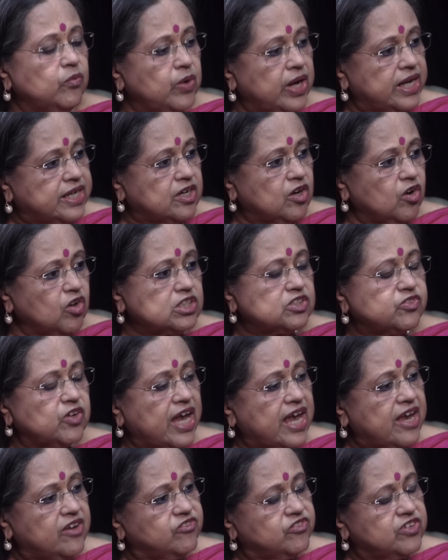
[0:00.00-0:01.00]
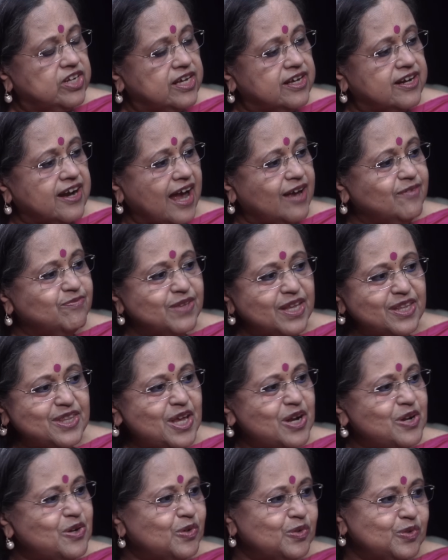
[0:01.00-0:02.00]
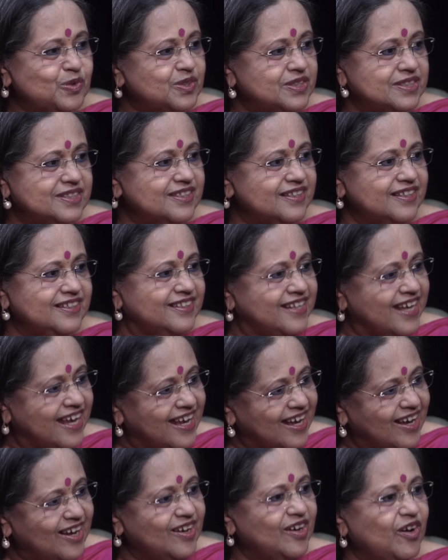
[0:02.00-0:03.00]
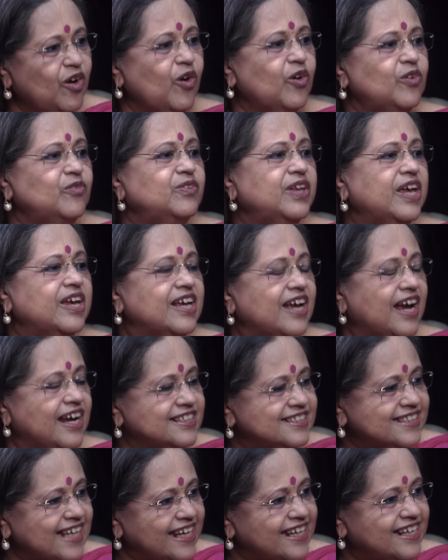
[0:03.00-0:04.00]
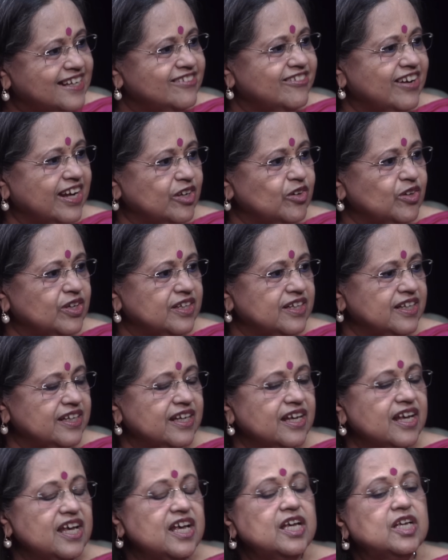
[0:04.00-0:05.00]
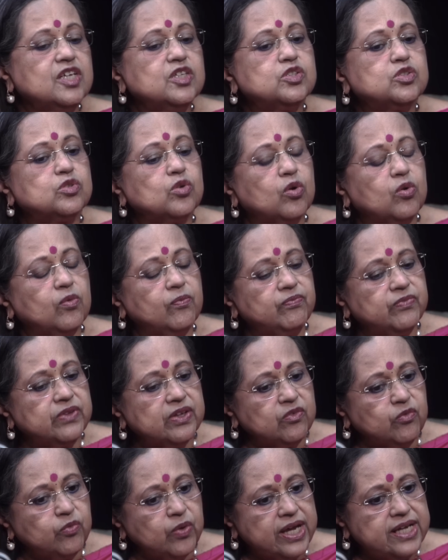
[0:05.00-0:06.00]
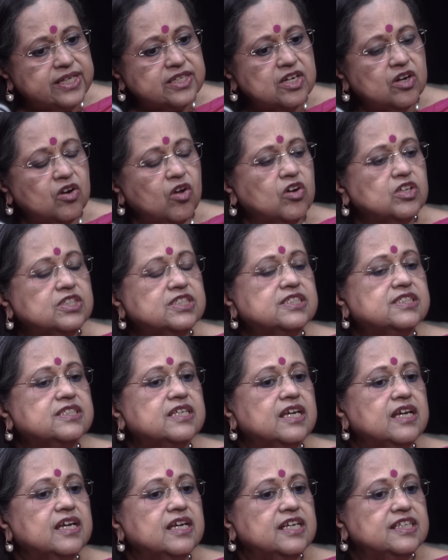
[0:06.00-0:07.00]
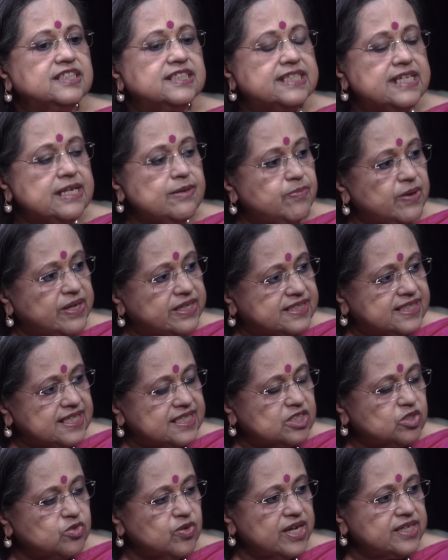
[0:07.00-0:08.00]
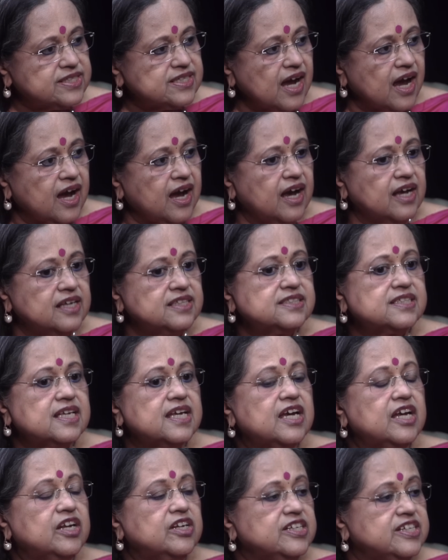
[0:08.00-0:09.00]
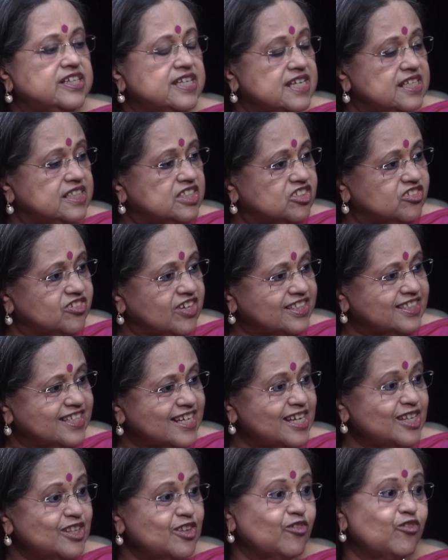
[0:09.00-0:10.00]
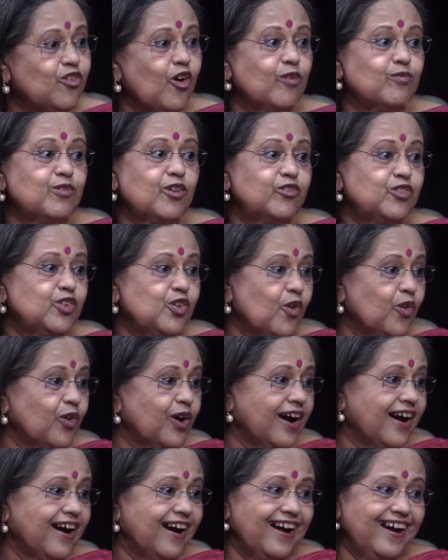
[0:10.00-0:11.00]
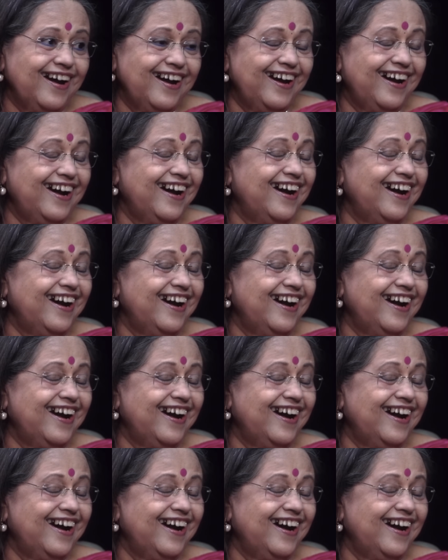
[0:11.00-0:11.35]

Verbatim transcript: weight loss for every gram that they lose, they uh, they cycle regularly. So weight loss, sleeping six to eight hours, de-stressing in the form of yoga